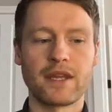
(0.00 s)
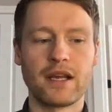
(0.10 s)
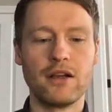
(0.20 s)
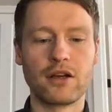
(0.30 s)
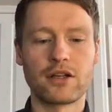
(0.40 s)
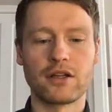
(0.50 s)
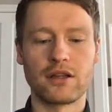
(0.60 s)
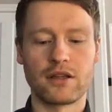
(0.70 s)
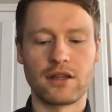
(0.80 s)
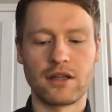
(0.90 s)
look at
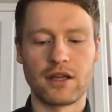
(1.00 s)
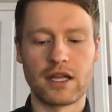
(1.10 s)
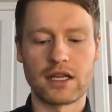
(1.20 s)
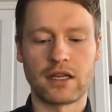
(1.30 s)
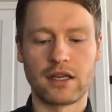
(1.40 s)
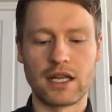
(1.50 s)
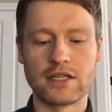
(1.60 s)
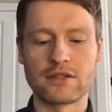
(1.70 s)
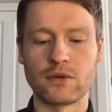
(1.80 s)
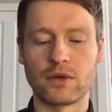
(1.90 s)
the
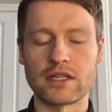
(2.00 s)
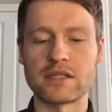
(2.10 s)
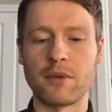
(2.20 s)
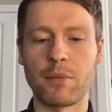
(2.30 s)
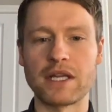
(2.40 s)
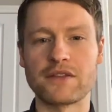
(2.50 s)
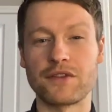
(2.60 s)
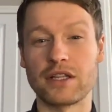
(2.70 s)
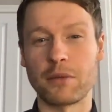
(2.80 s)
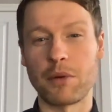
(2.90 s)
installed customer base for
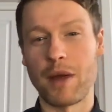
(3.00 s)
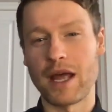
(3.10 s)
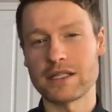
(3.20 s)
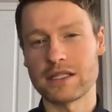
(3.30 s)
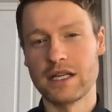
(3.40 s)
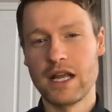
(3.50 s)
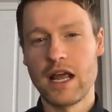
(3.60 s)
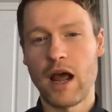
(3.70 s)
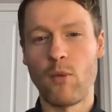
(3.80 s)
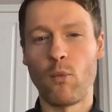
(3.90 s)
the WMS,
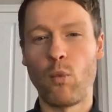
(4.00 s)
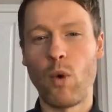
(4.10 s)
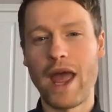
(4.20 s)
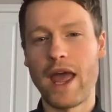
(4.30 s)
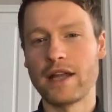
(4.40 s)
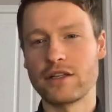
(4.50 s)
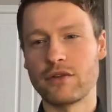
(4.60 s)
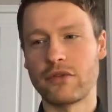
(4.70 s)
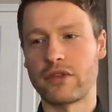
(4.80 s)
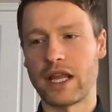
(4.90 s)
and where do you
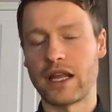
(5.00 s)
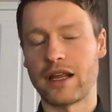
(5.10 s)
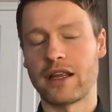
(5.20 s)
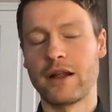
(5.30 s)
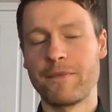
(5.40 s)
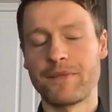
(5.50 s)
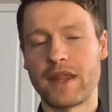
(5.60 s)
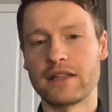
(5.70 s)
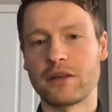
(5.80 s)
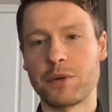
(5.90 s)
think
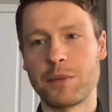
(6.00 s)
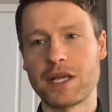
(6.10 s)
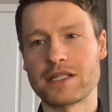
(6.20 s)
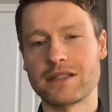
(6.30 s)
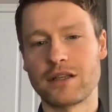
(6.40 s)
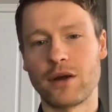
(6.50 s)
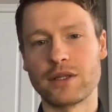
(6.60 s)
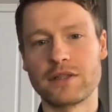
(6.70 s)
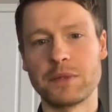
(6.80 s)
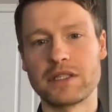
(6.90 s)
that WMS is
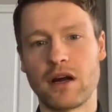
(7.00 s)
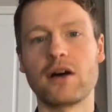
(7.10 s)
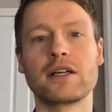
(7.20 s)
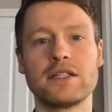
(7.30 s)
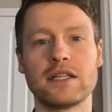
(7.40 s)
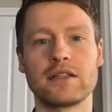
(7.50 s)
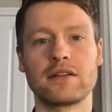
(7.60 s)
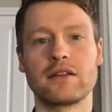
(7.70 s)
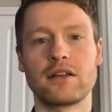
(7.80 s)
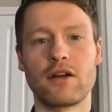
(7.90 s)
going to be targeted?
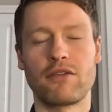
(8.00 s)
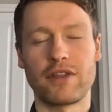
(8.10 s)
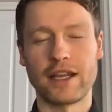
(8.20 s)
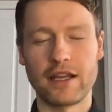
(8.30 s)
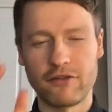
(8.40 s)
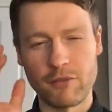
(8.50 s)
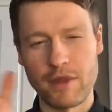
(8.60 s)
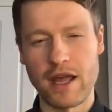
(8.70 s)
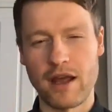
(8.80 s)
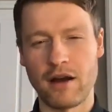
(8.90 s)
Thinking from
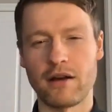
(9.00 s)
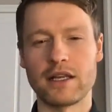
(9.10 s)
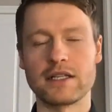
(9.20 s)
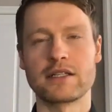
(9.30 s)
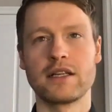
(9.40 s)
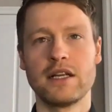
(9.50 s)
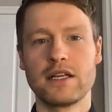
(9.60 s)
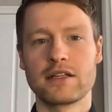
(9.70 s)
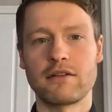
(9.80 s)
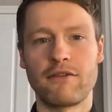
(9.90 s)
their eyes.
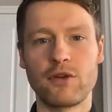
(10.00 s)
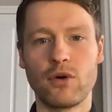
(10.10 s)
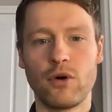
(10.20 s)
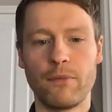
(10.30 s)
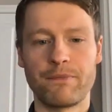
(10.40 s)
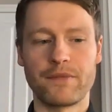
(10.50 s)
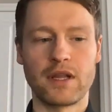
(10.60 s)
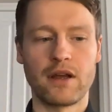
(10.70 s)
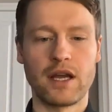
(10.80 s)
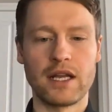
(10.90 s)
So if you're
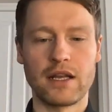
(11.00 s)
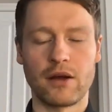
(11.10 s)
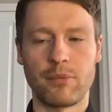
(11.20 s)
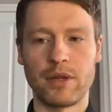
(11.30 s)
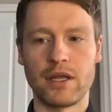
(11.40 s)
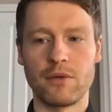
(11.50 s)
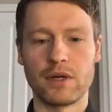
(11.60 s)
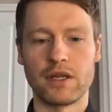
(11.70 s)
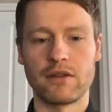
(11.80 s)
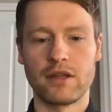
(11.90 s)
an ERP
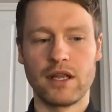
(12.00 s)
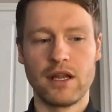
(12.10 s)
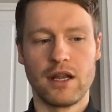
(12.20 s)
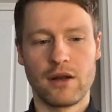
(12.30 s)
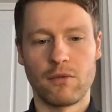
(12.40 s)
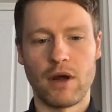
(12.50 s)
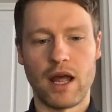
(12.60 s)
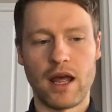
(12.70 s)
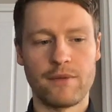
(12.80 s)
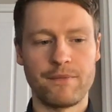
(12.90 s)
where